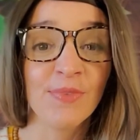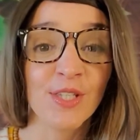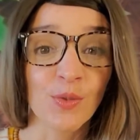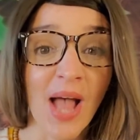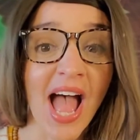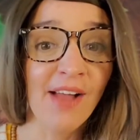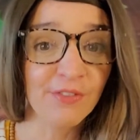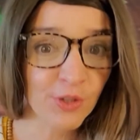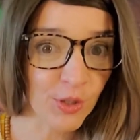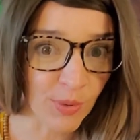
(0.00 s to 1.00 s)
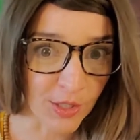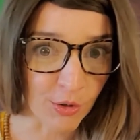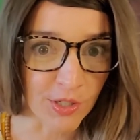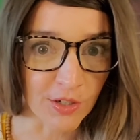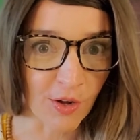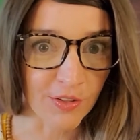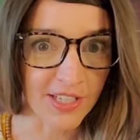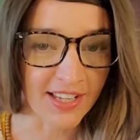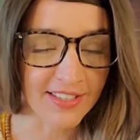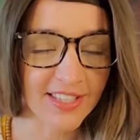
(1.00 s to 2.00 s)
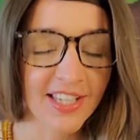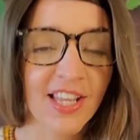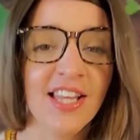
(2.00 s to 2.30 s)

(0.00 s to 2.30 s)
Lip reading: So after you write your CritiCall test,